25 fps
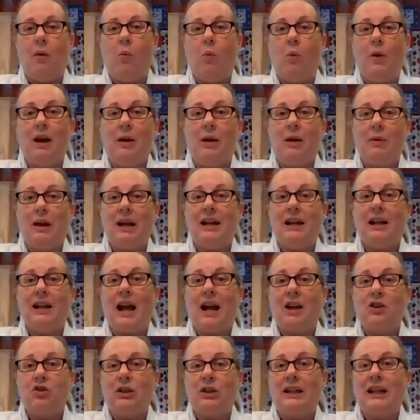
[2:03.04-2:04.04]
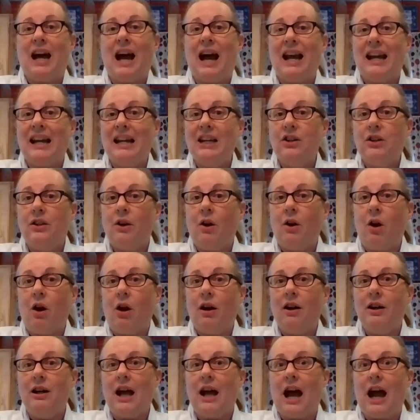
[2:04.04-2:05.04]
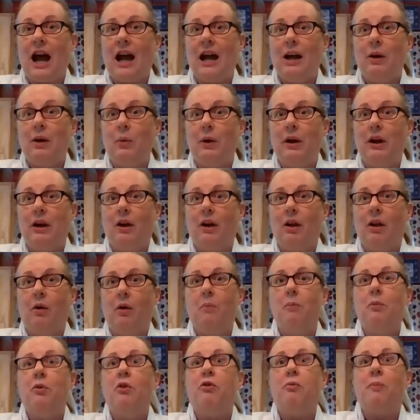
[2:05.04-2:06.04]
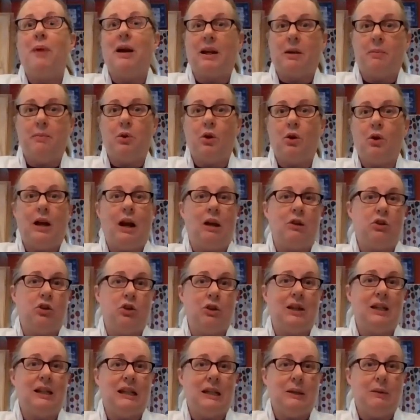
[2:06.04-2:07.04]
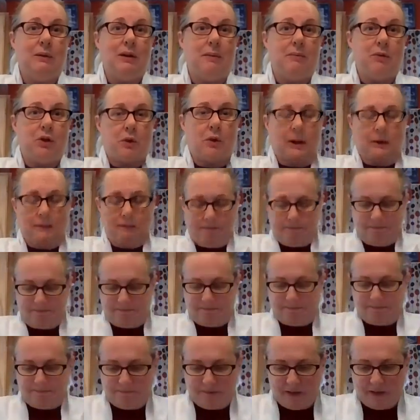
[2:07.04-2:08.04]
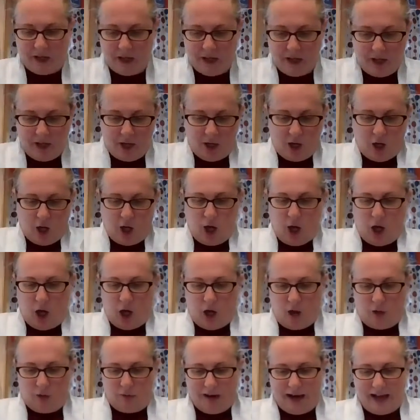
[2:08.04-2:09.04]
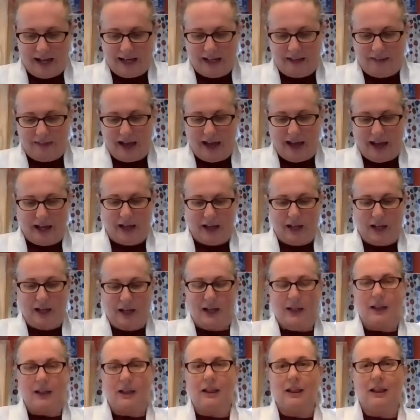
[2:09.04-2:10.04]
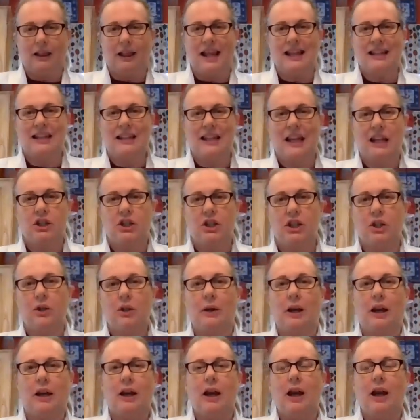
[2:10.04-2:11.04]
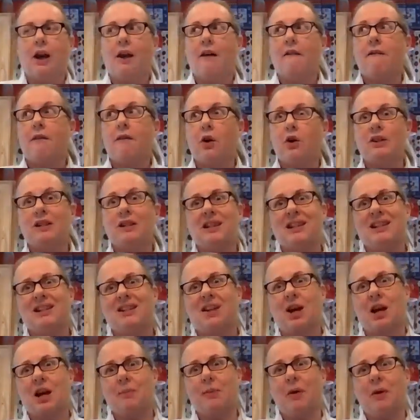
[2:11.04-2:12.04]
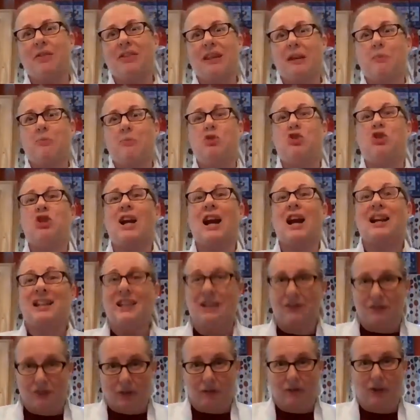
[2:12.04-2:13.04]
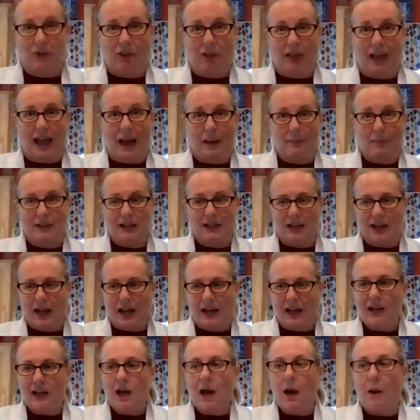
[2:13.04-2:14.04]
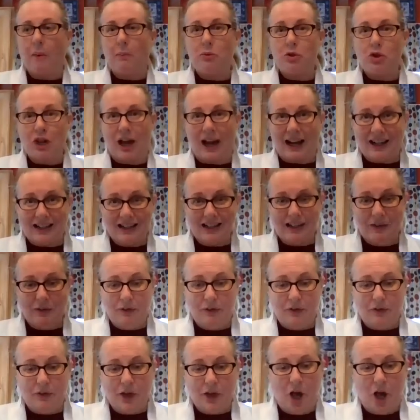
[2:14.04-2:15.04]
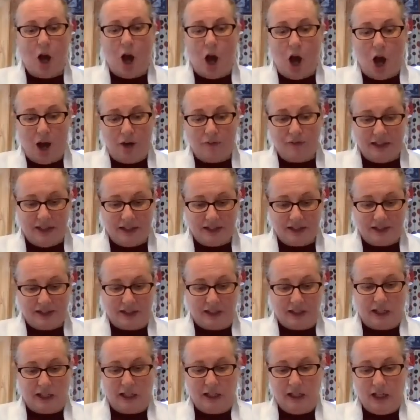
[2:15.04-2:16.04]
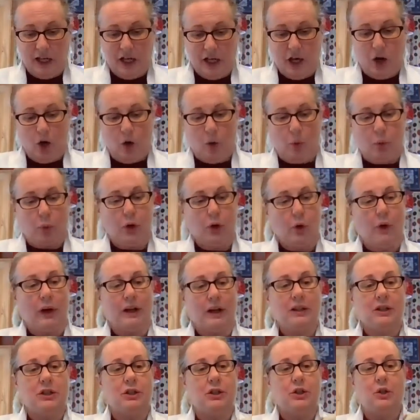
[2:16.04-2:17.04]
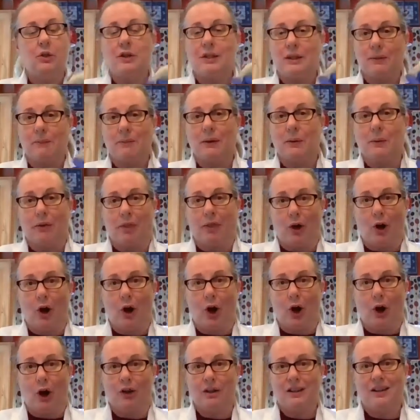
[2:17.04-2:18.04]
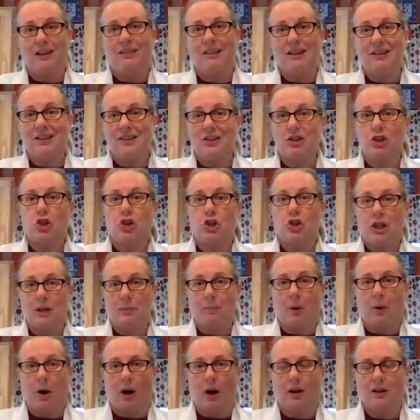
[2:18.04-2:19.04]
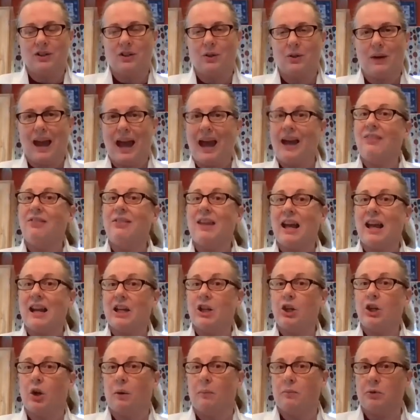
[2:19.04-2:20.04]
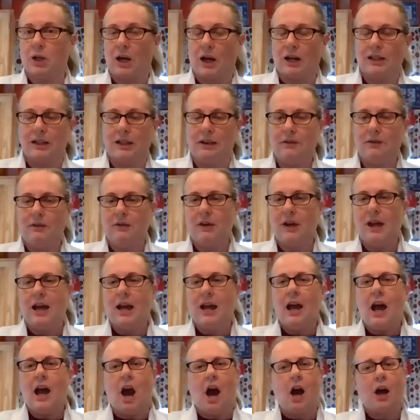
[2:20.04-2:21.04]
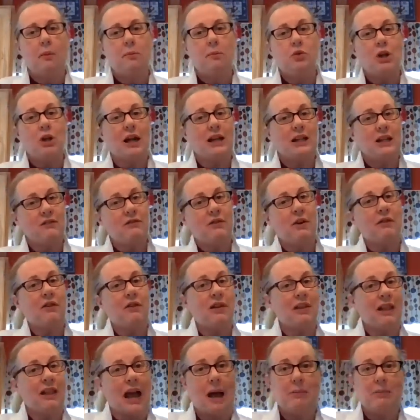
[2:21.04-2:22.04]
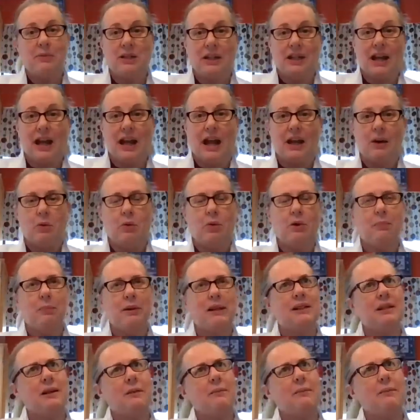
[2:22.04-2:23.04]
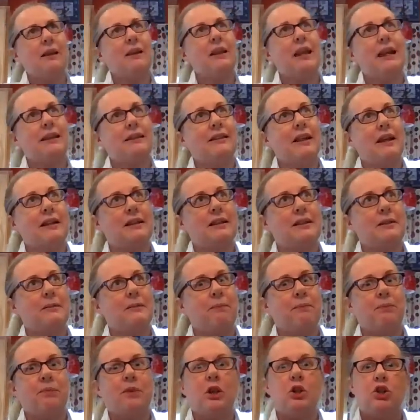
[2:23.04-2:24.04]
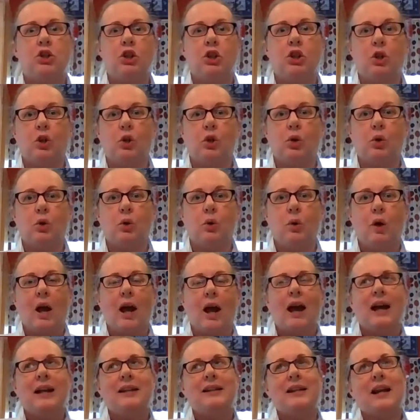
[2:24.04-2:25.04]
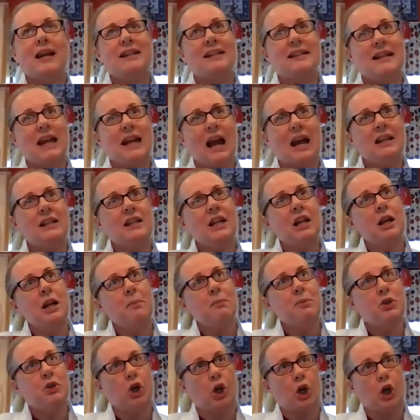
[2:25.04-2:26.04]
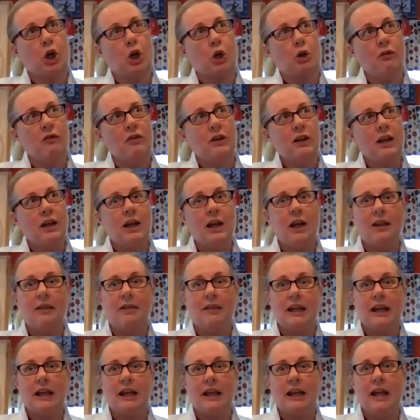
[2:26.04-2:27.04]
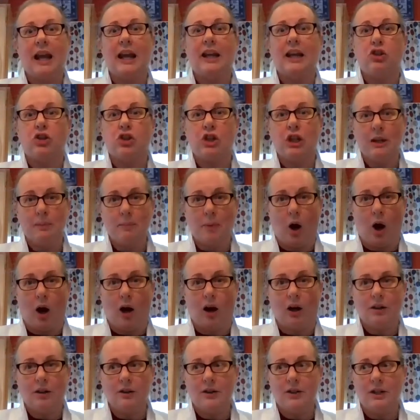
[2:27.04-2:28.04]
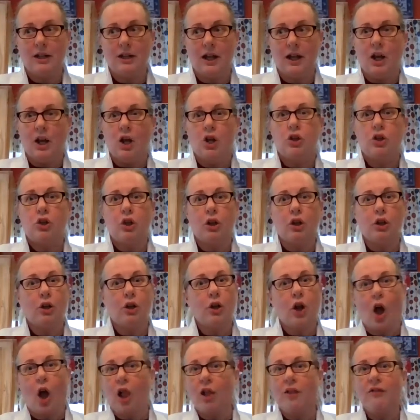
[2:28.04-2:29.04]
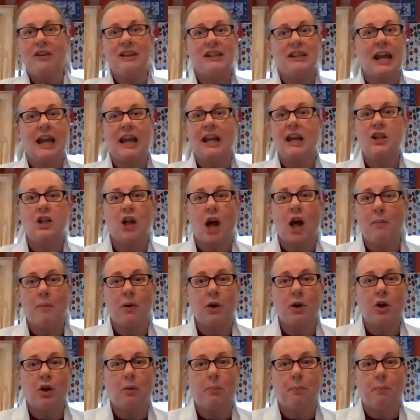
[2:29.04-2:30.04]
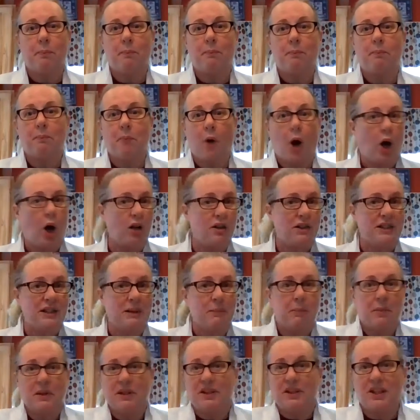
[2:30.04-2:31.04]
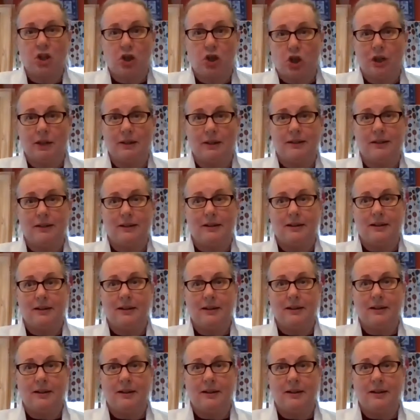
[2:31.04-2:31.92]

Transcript: when I'm ready to actually cut into the heart, I will move my computer down so you can see what I'm doing. Alrighty then, let's get to it. First, let's talk about the objective of the lab today. Objective, obviously, we're going to do something with a heart. This is a sheep heart, so add that in your objective. Our objective of our lab today would be something like this: to dissect and observe a sheep heart to learn all of its anatomical parts and positions,